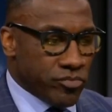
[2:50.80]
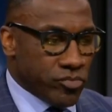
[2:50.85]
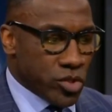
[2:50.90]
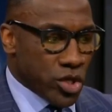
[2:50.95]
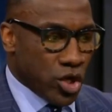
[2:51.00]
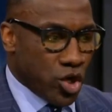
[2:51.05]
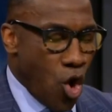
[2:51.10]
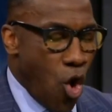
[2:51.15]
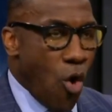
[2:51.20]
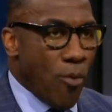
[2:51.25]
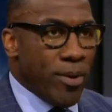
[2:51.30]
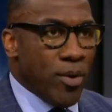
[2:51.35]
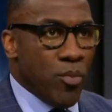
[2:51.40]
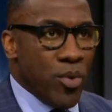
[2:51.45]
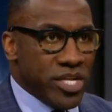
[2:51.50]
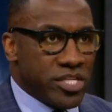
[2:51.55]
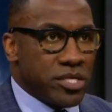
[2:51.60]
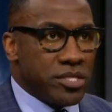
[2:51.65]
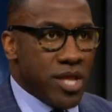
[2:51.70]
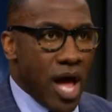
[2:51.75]
Kobe
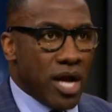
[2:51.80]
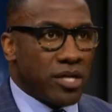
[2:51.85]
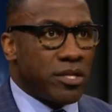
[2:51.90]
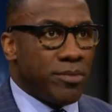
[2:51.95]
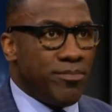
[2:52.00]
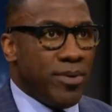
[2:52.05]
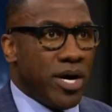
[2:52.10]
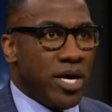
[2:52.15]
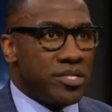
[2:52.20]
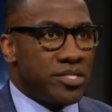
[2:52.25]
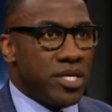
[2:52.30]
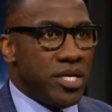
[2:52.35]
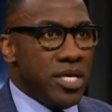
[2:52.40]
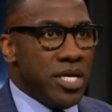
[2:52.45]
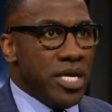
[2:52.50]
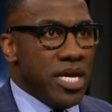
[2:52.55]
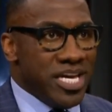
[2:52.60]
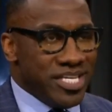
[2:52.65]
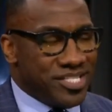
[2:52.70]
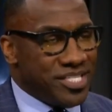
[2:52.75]
went to Dr. Buss
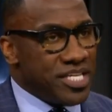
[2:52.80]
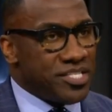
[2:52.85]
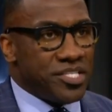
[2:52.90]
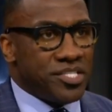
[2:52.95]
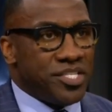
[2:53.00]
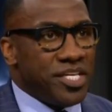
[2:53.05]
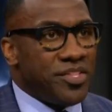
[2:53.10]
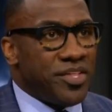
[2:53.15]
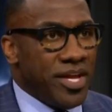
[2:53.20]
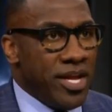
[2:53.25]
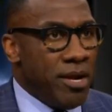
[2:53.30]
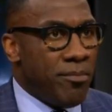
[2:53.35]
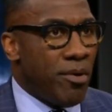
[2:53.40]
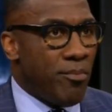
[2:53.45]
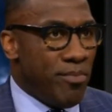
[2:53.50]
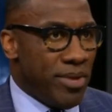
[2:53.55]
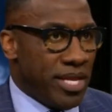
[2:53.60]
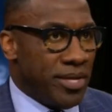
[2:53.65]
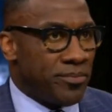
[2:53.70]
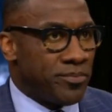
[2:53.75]
and says it's either him or
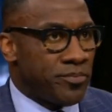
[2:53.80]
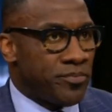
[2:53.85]
me.